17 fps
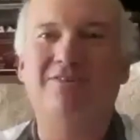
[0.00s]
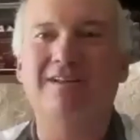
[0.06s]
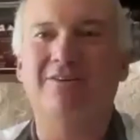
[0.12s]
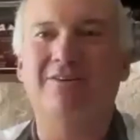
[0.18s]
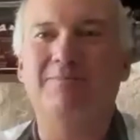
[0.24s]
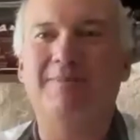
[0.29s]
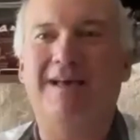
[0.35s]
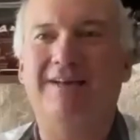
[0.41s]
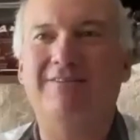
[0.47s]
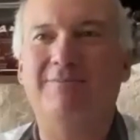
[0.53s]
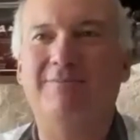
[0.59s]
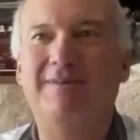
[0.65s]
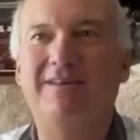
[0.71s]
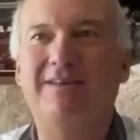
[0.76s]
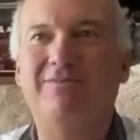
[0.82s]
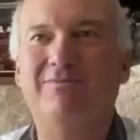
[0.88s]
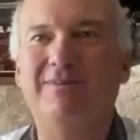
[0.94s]
of goes back to a
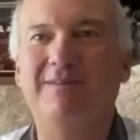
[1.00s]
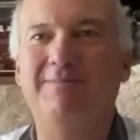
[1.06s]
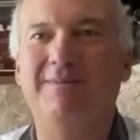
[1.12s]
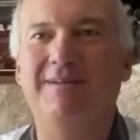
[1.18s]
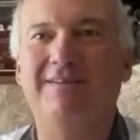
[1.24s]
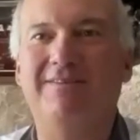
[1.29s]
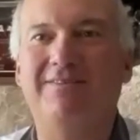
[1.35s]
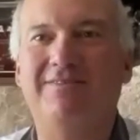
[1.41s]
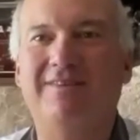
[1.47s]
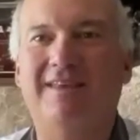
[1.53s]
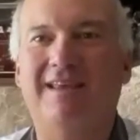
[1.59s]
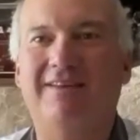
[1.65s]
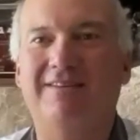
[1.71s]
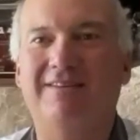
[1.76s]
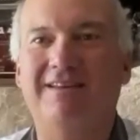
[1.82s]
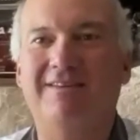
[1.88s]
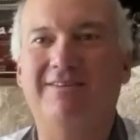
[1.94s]
piece. We've been
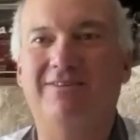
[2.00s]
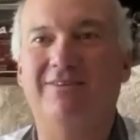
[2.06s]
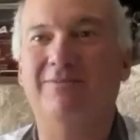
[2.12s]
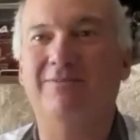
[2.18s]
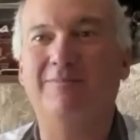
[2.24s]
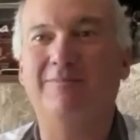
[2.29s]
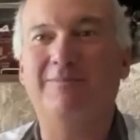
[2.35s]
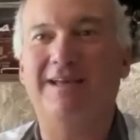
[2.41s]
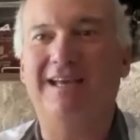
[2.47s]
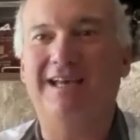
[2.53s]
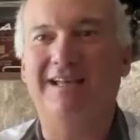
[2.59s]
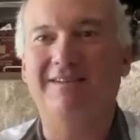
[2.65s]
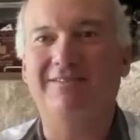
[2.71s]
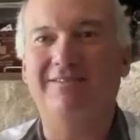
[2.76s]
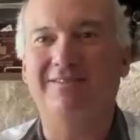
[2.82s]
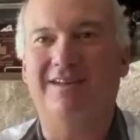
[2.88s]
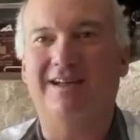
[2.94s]
sailing, good or for
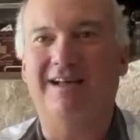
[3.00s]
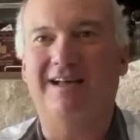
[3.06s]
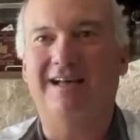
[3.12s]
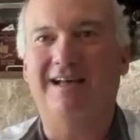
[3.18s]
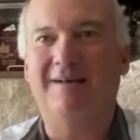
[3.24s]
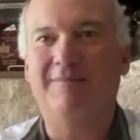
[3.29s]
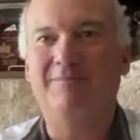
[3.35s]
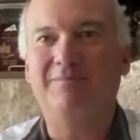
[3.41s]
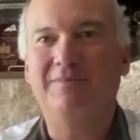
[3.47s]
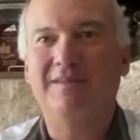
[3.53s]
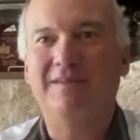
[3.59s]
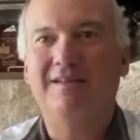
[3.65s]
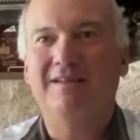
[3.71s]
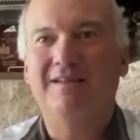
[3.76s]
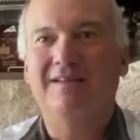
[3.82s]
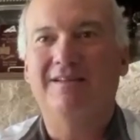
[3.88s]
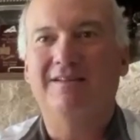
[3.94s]
bad.
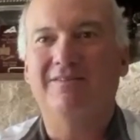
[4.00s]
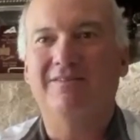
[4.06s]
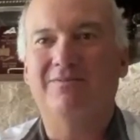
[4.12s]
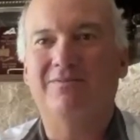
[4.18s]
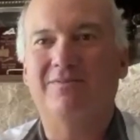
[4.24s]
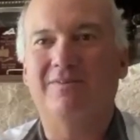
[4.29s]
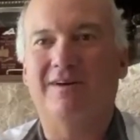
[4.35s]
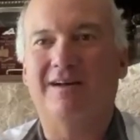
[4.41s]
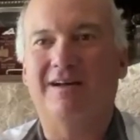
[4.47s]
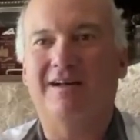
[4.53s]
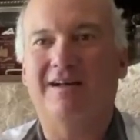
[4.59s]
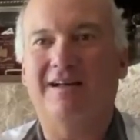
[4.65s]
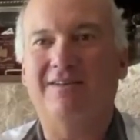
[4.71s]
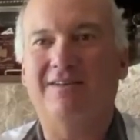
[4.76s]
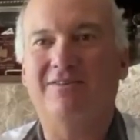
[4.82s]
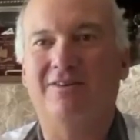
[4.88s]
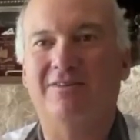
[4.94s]

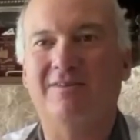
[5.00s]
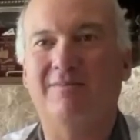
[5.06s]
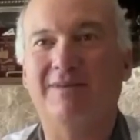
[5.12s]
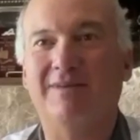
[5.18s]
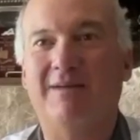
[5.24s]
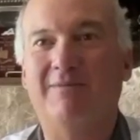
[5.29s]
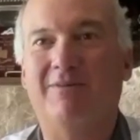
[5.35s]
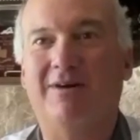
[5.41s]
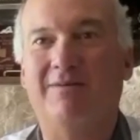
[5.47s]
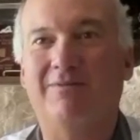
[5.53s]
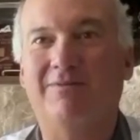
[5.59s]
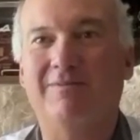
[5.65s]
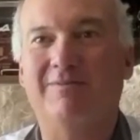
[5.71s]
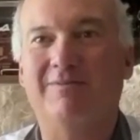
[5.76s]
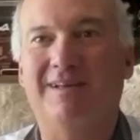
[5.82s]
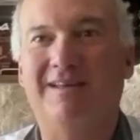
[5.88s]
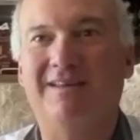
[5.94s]
I took some time off
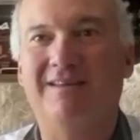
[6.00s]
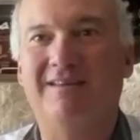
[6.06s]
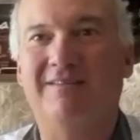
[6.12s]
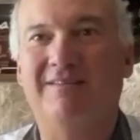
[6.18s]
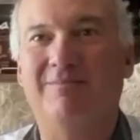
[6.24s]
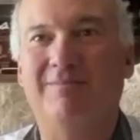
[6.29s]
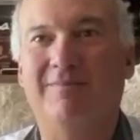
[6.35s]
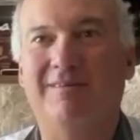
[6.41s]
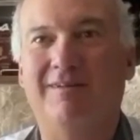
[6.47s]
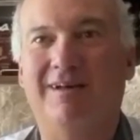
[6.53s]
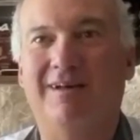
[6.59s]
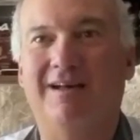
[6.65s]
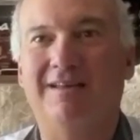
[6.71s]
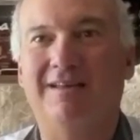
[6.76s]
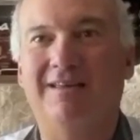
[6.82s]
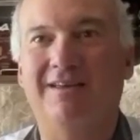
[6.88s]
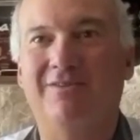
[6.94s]
when my
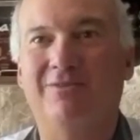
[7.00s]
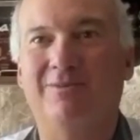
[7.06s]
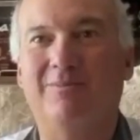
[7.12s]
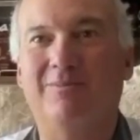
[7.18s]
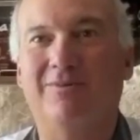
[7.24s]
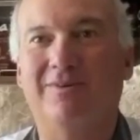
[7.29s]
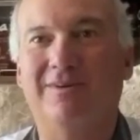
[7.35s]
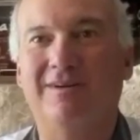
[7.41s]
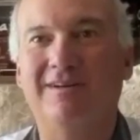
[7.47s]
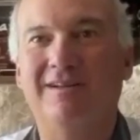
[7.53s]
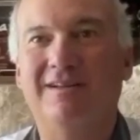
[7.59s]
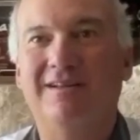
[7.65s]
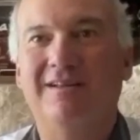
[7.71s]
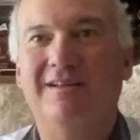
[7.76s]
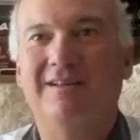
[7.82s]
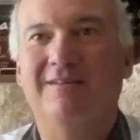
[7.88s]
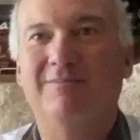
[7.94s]
kids were born,
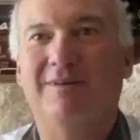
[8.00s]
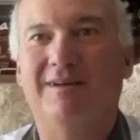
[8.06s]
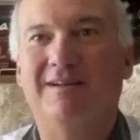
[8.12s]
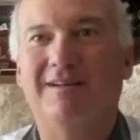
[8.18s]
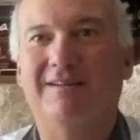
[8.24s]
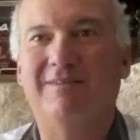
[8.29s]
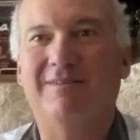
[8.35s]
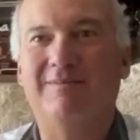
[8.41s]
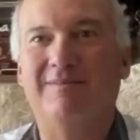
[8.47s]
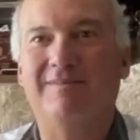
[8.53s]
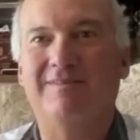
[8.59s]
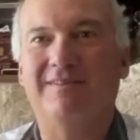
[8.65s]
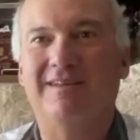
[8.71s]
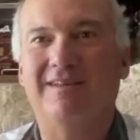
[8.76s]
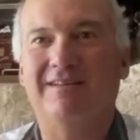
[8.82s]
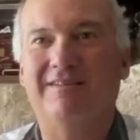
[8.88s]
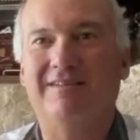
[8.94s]
but been
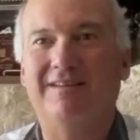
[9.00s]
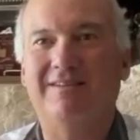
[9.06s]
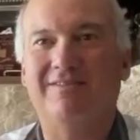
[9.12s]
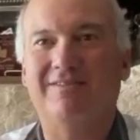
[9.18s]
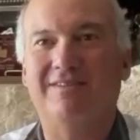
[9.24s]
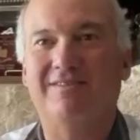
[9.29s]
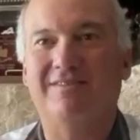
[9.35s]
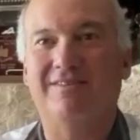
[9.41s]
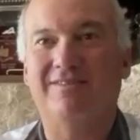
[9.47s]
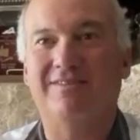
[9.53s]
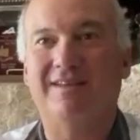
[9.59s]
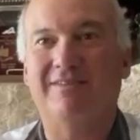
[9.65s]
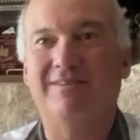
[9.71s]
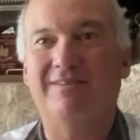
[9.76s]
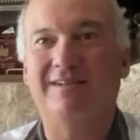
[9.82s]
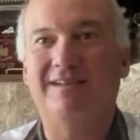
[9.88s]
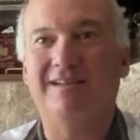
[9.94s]
sailing since the
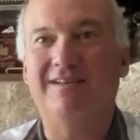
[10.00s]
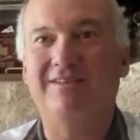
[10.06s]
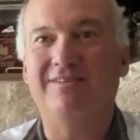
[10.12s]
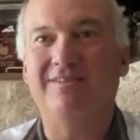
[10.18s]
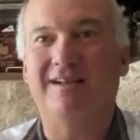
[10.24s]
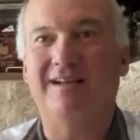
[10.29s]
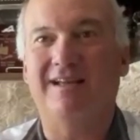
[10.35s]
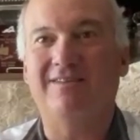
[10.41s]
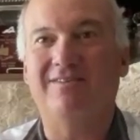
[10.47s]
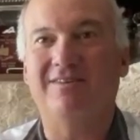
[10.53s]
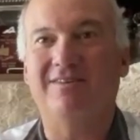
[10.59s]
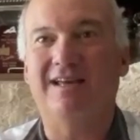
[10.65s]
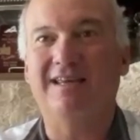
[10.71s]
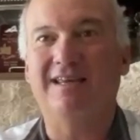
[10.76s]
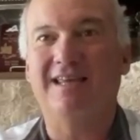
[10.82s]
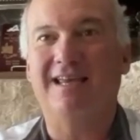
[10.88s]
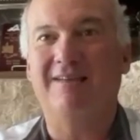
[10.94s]
70s, and
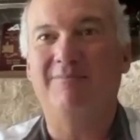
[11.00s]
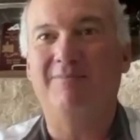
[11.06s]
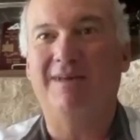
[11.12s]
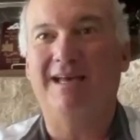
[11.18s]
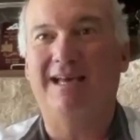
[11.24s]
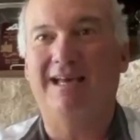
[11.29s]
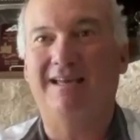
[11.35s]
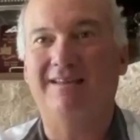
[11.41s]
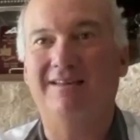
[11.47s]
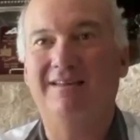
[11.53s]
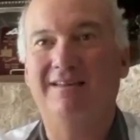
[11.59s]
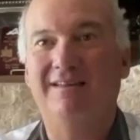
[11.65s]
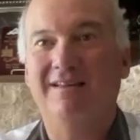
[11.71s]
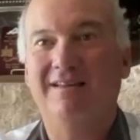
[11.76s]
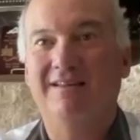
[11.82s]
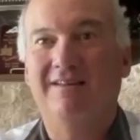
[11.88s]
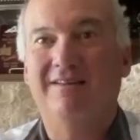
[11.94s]
I came back
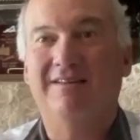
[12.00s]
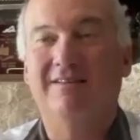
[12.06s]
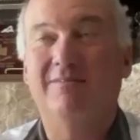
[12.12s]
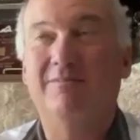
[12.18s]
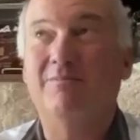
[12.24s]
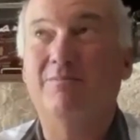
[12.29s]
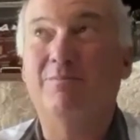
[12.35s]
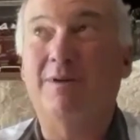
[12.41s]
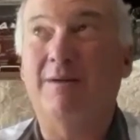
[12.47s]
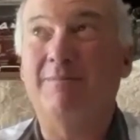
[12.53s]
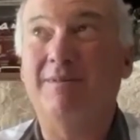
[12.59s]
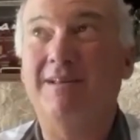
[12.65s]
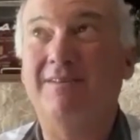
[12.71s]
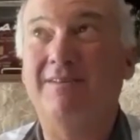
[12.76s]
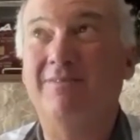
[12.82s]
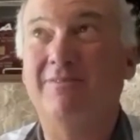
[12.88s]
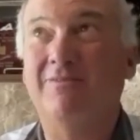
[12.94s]

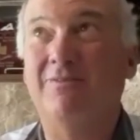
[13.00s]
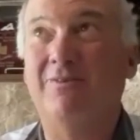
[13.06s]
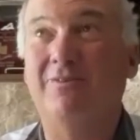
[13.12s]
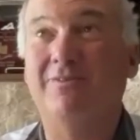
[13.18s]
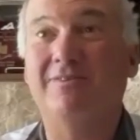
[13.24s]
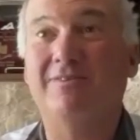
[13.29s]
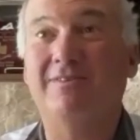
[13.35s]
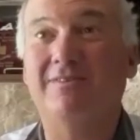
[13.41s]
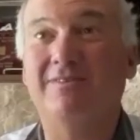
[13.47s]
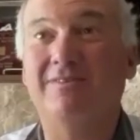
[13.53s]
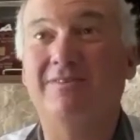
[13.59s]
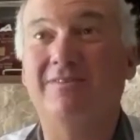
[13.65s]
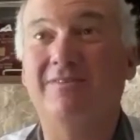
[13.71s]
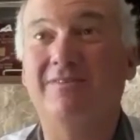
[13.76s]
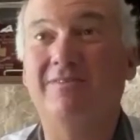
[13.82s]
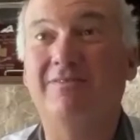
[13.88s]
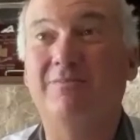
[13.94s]
probably full
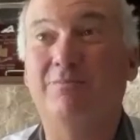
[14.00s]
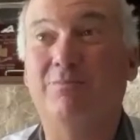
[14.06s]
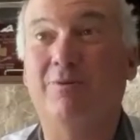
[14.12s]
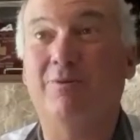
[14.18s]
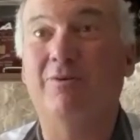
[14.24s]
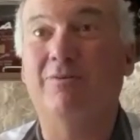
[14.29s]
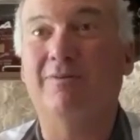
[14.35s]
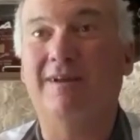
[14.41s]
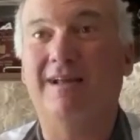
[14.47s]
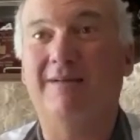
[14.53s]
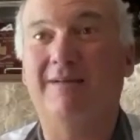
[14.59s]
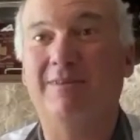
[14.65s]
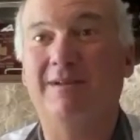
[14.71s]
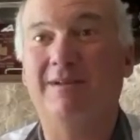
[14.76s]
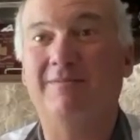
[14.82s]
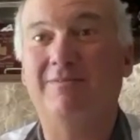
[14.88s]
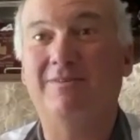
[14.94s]
program
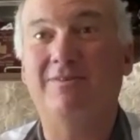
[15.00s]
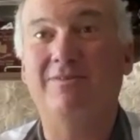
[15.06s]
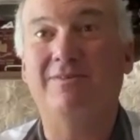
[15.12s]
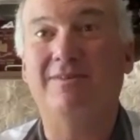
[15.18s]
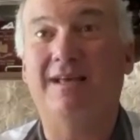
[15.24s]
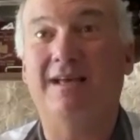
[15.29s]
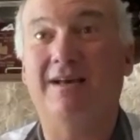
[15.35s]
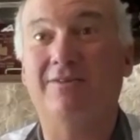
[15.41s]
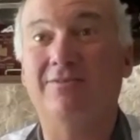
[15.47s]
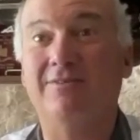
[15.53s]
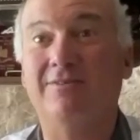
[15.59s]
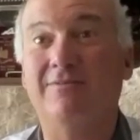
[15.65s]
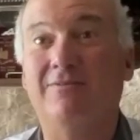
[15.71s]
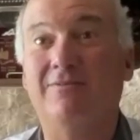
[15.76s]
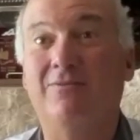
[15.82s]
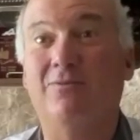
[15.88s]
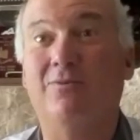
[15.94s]
in
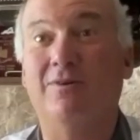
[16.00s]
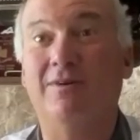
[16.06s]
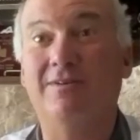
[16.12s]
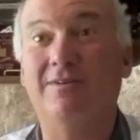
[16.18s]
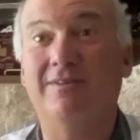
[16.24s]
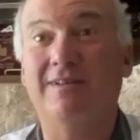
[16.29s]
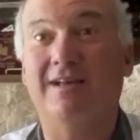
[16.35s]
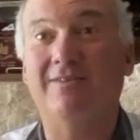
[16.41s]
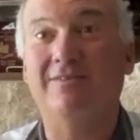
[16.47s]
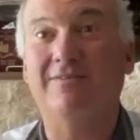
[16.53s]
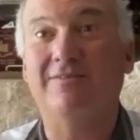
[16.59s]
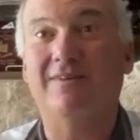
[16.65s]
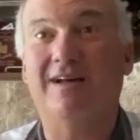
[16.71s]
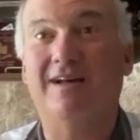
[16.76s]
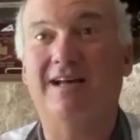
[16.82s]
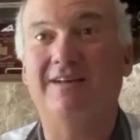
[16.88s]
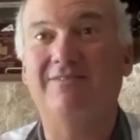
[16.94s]
2004,
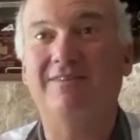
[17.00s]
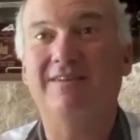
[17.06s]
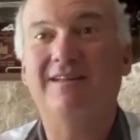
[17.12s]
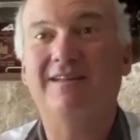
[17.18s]
2005.